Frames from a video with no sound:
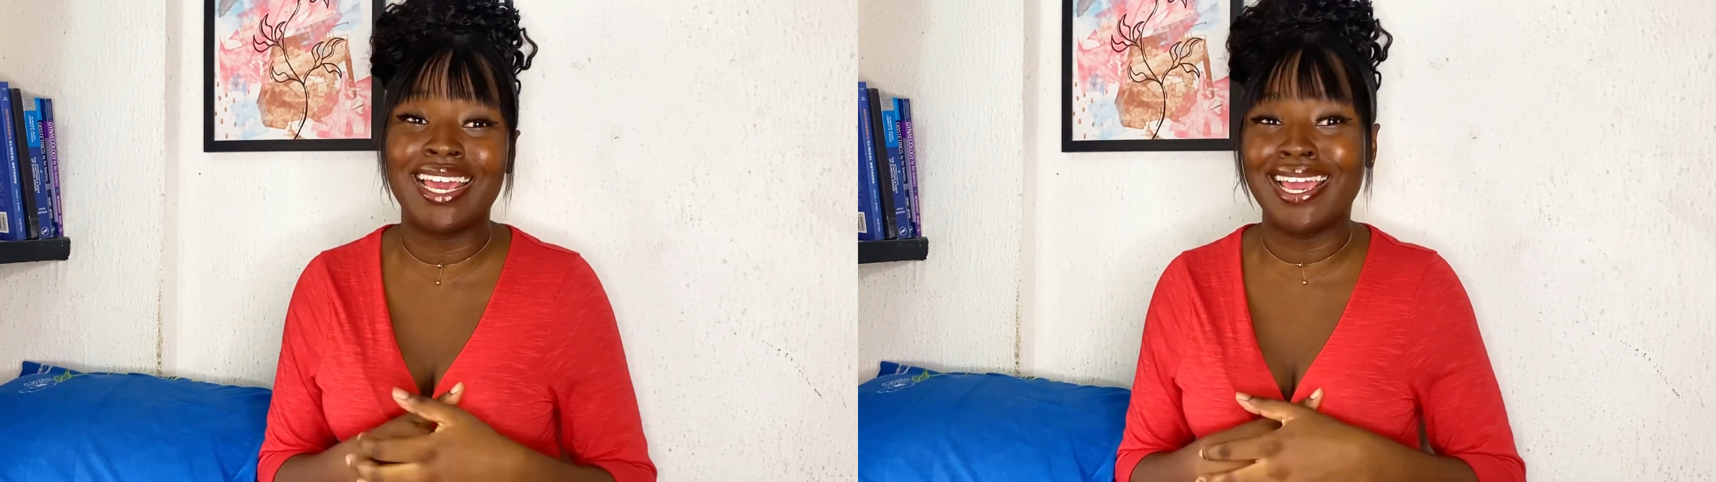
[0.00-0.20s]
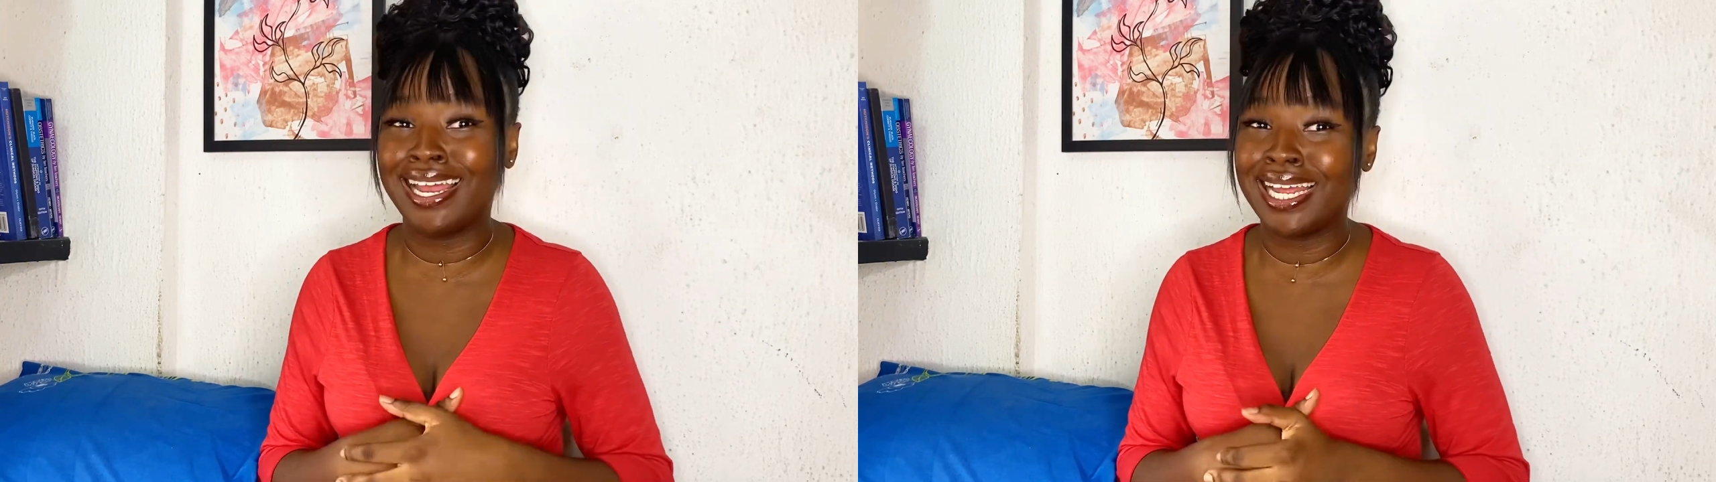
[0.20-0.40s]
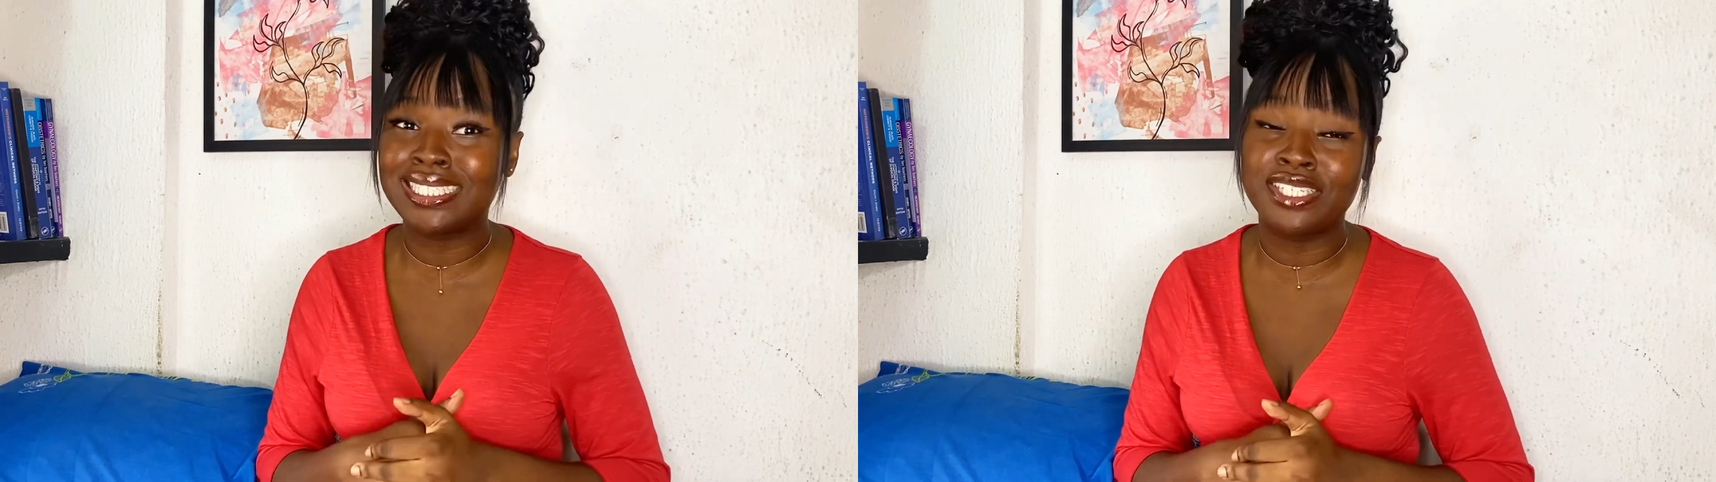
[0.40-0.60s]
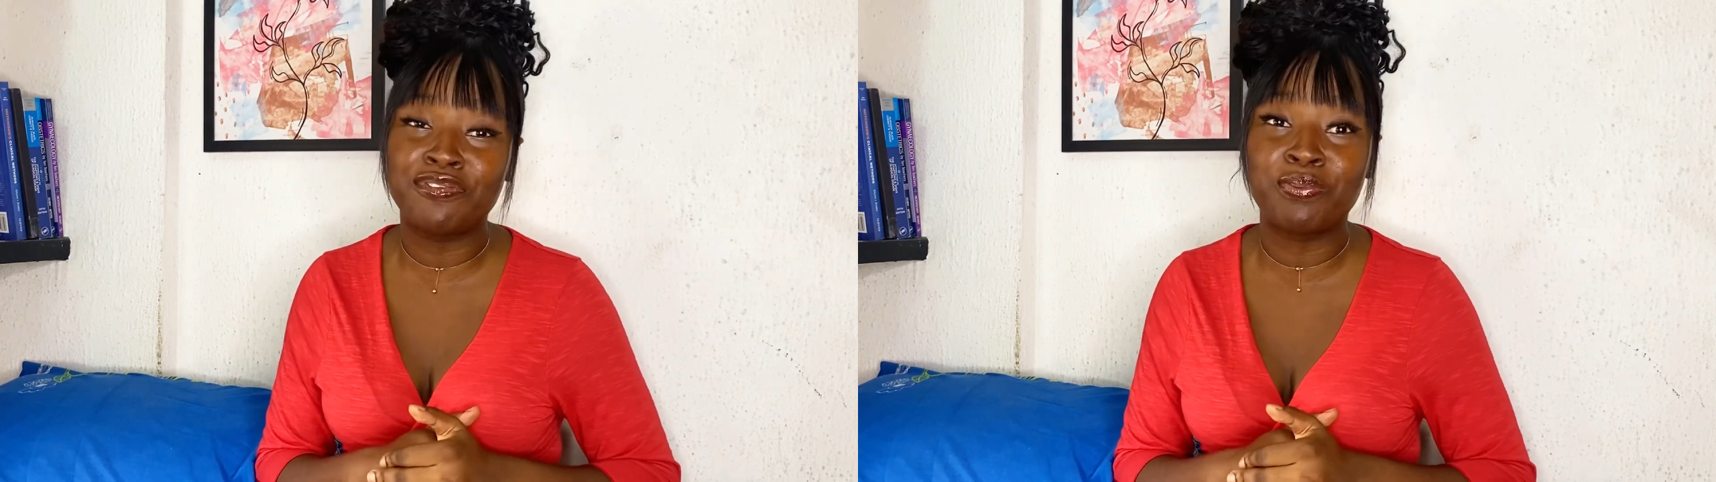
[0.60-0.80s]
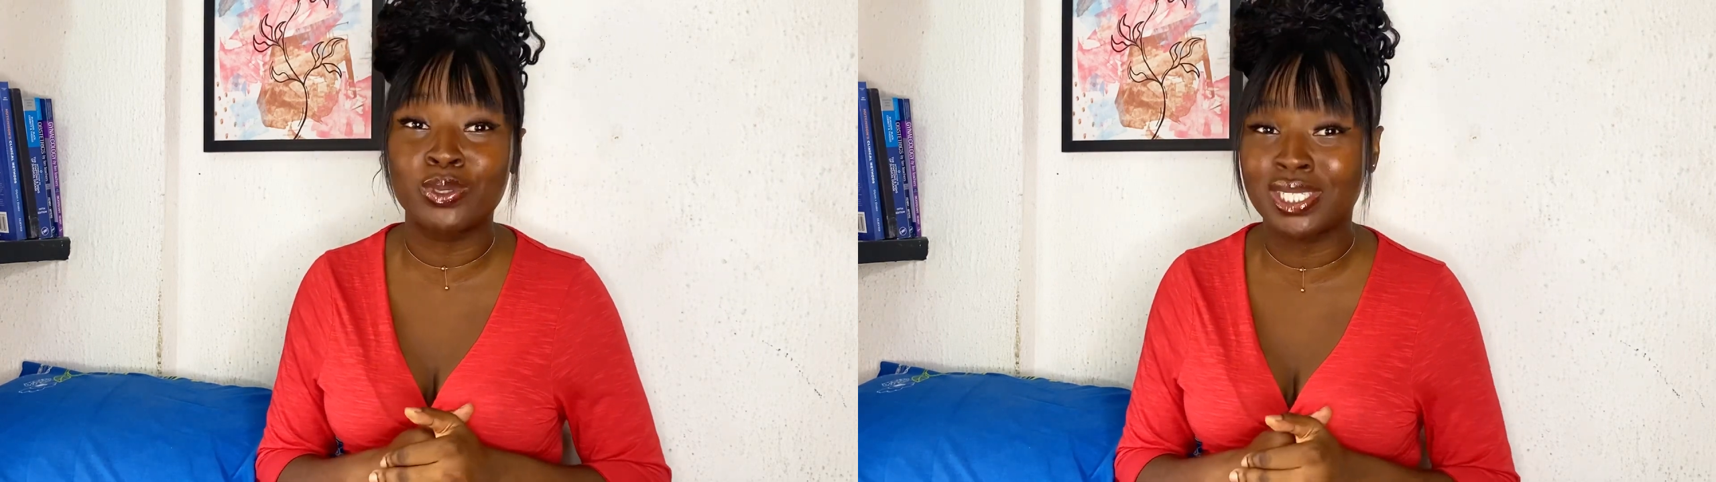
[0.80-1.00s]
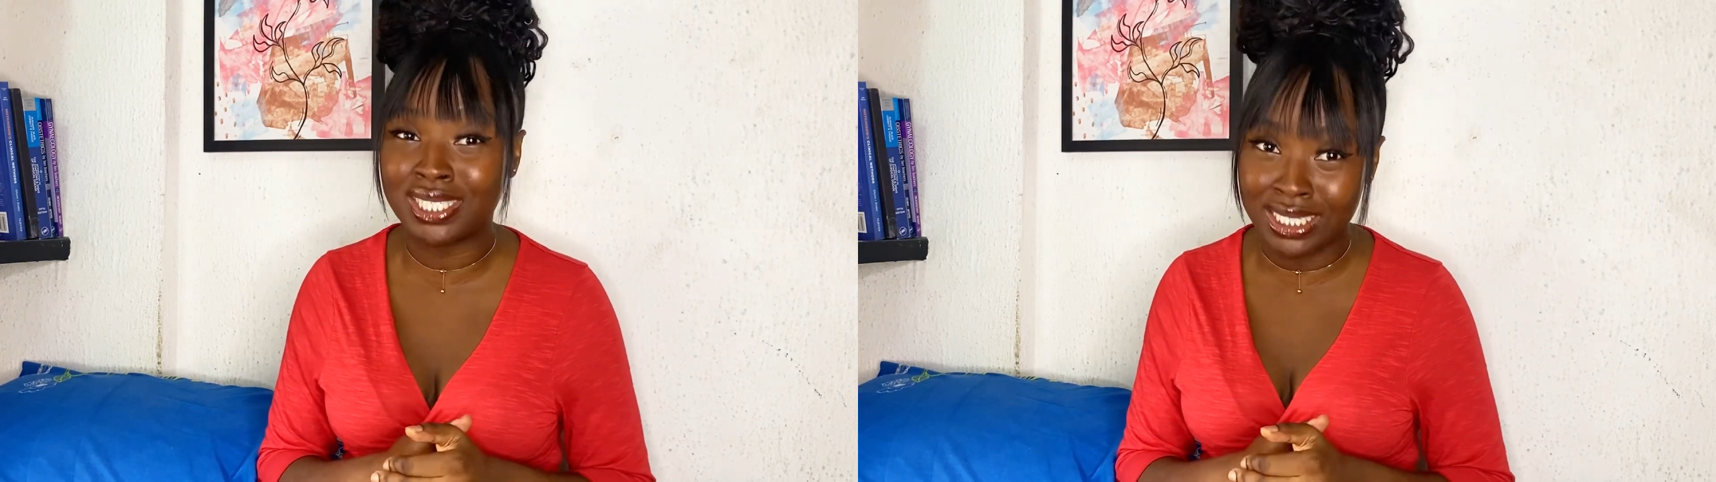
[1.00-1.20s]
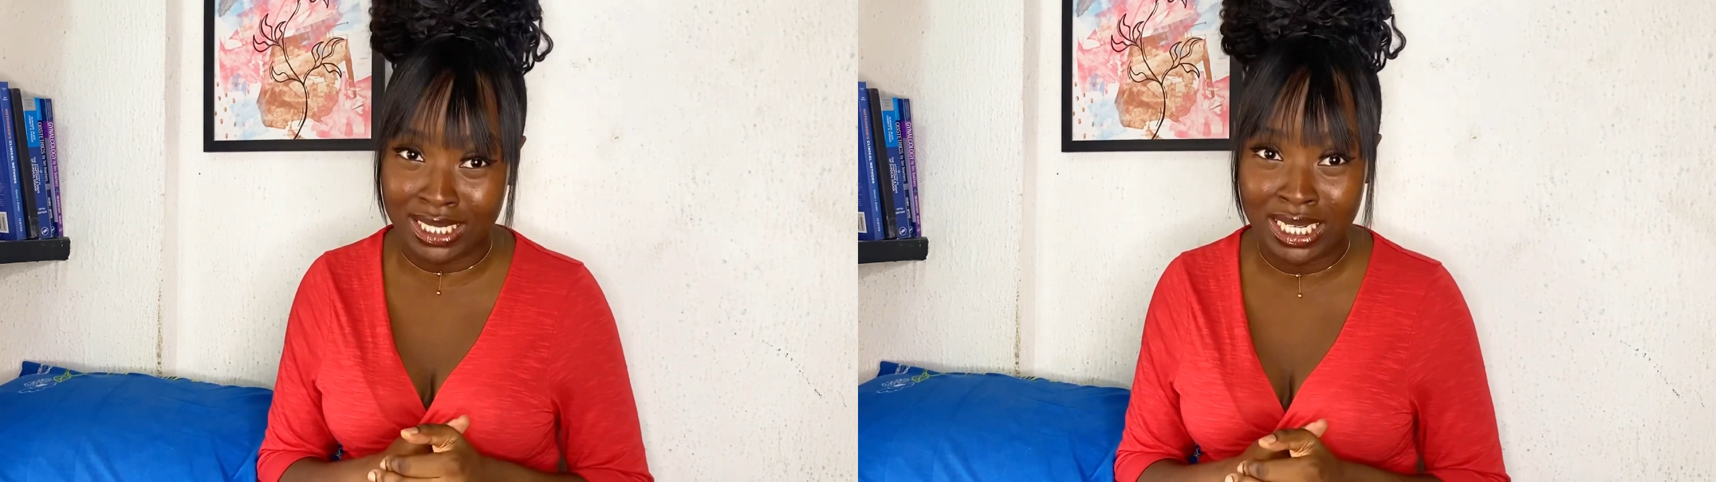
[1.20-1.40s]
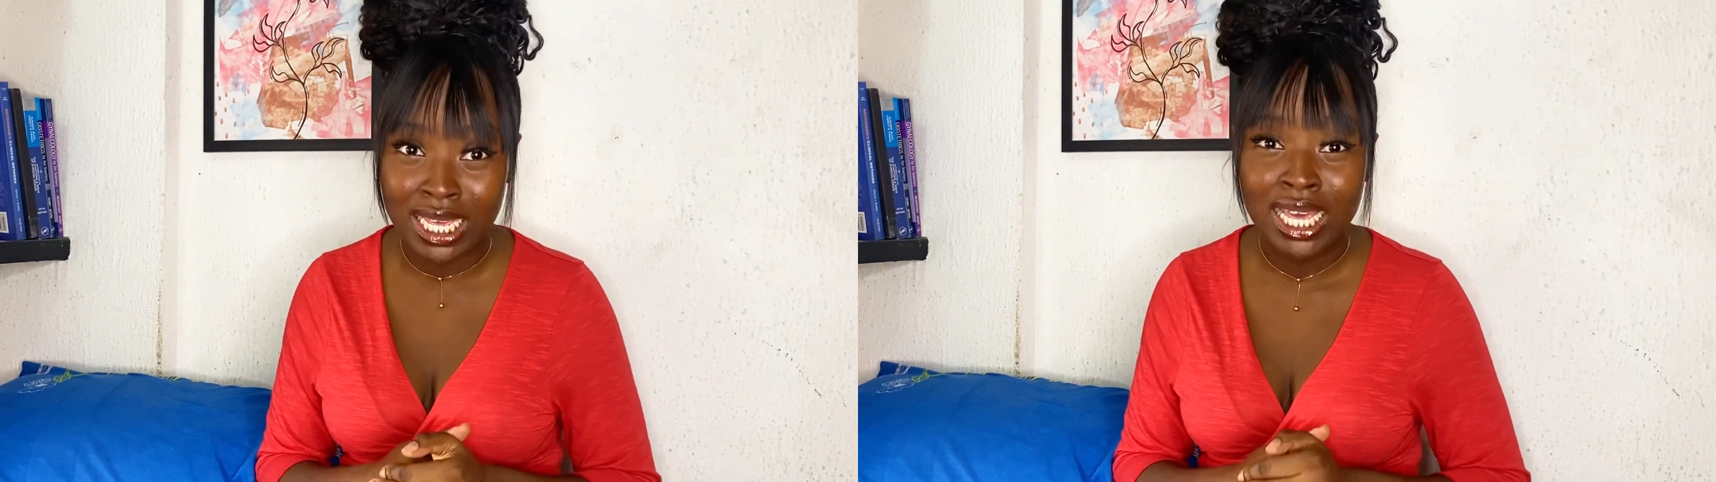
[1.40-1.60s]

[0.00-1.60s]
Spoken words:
elective posting